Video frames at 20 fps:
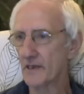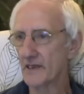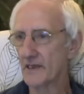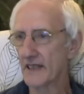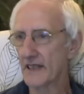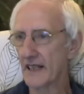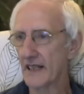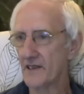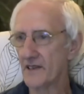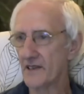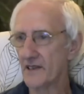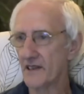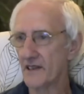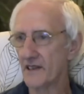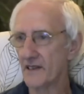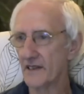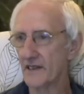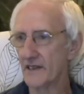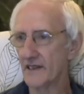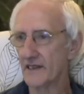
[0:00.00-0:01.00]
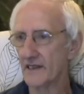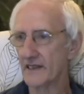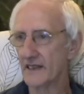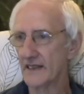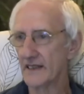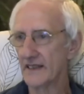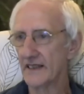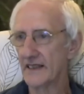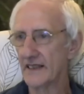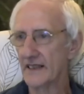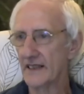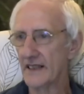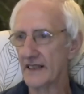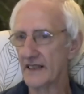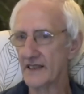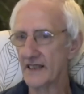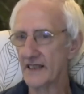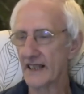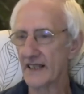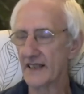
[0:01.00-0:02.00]
attention on her. He
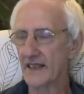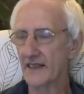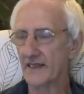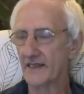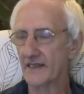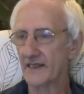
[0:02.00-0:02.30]
said,